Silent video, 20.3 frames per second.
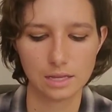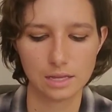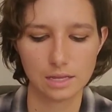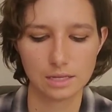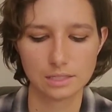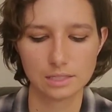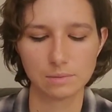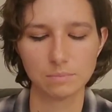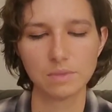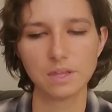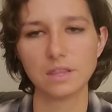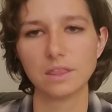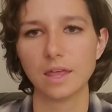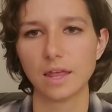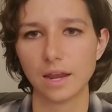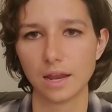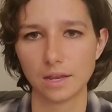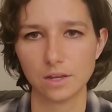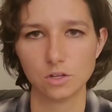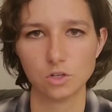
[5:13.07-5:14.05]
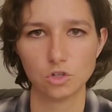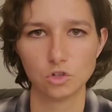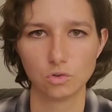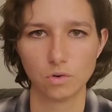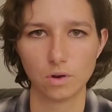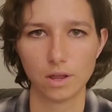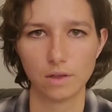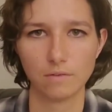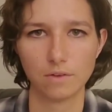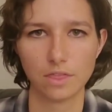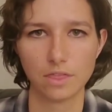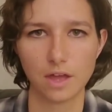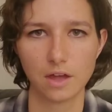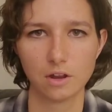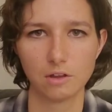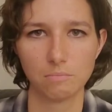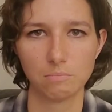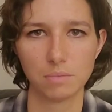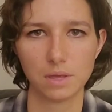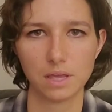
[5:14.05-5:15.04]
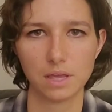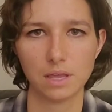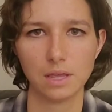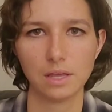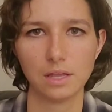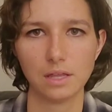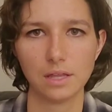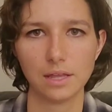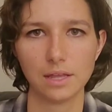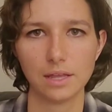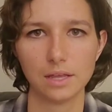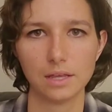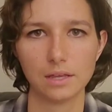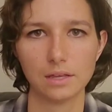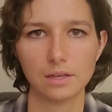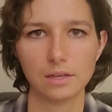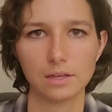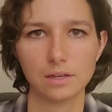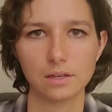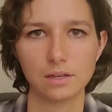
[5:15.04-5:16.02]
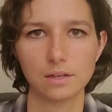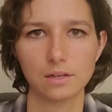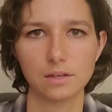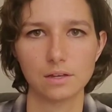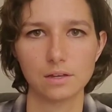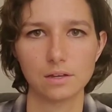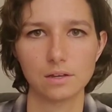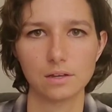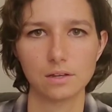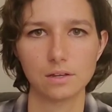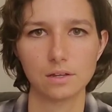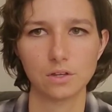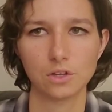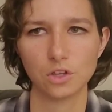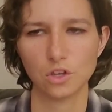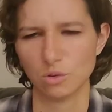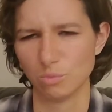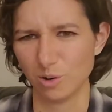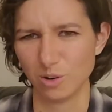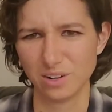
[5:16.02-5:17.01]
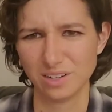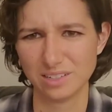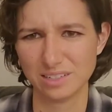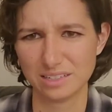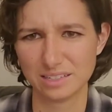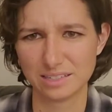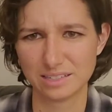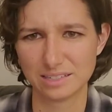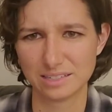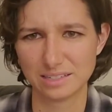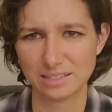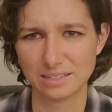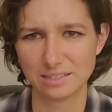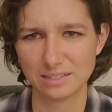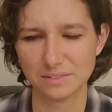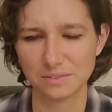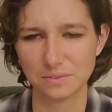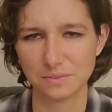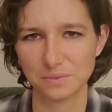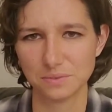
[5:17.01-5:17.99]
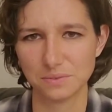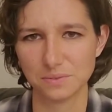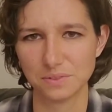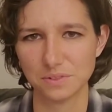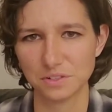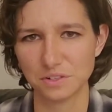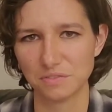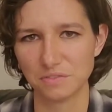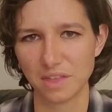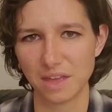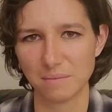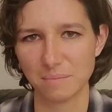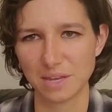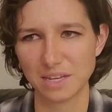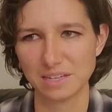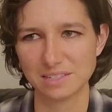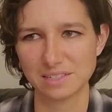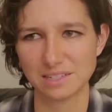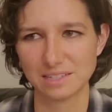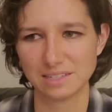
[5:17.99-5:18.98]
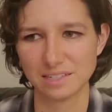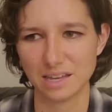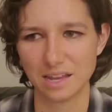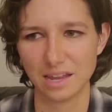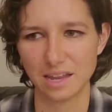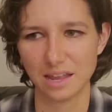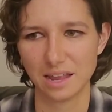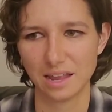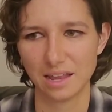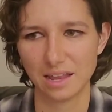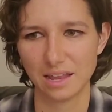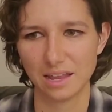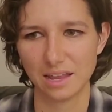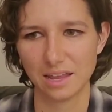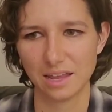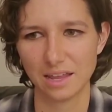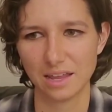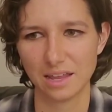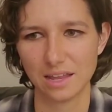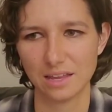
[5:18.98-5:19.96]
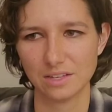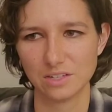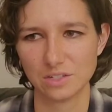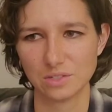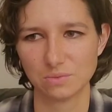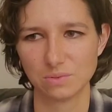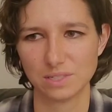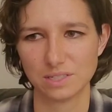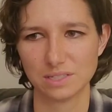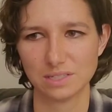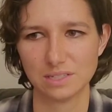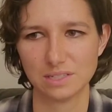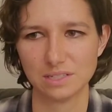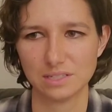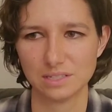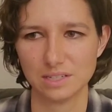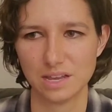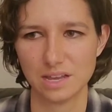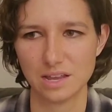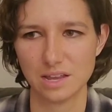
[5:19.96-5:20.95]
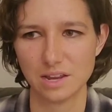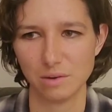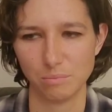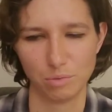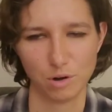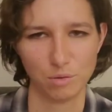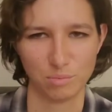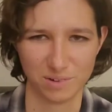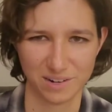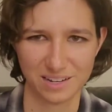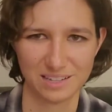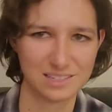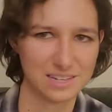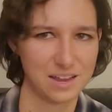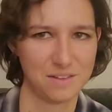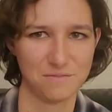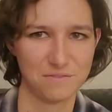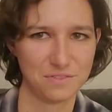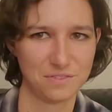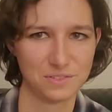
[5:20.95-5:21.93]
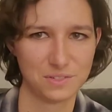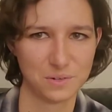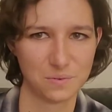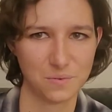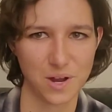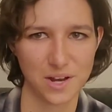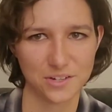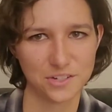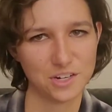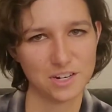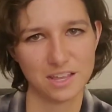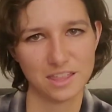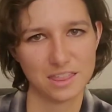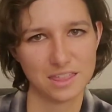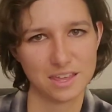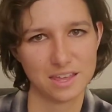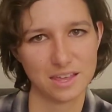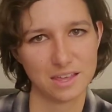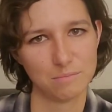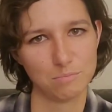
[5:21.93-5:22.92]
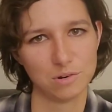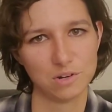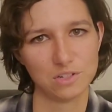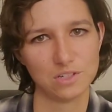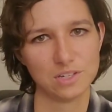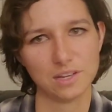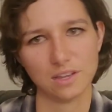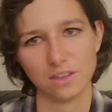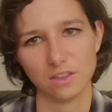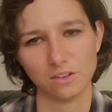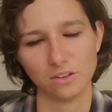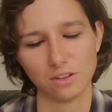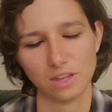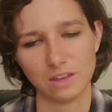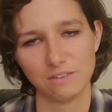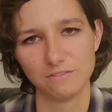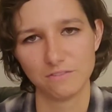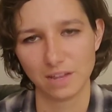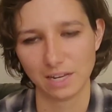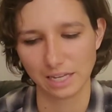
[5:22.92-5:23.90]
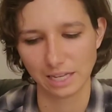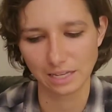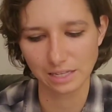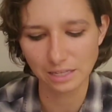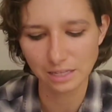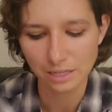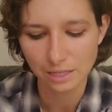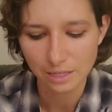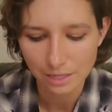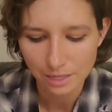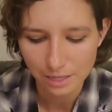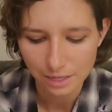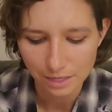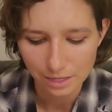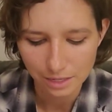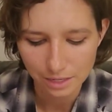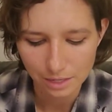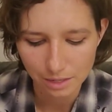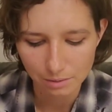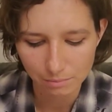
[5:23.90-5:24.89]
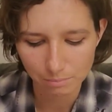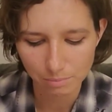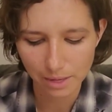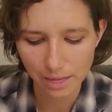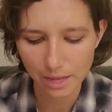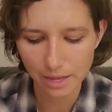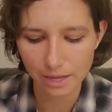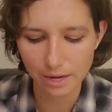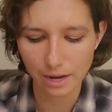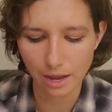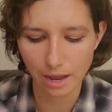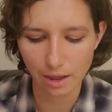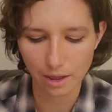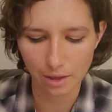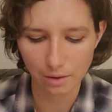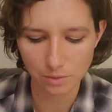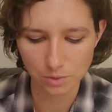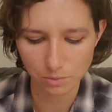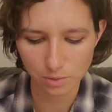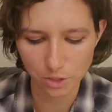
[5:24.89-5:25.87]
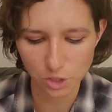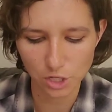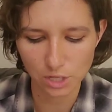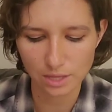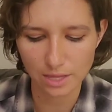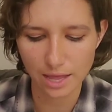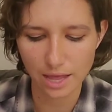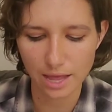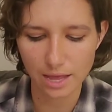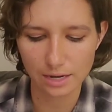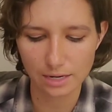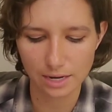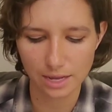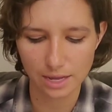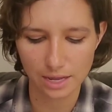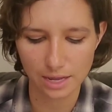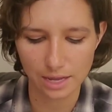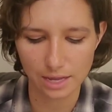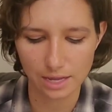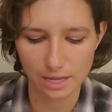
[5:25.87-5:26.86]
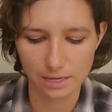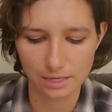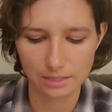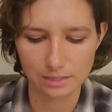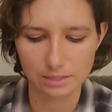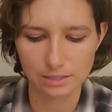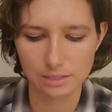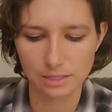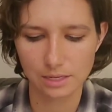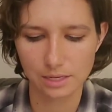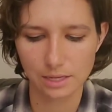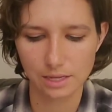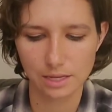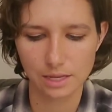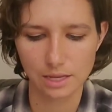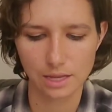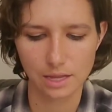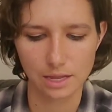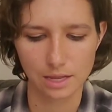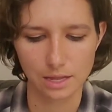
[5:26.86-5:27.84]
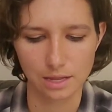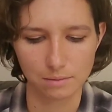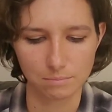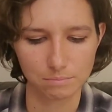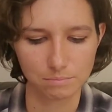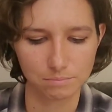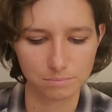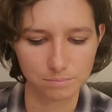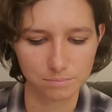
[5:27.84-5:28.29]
something that I enjoy without it being like humorous, which, if that makes sense, it just wasn't an appropriate time to watch anything particularly funny. But I was watching that, and I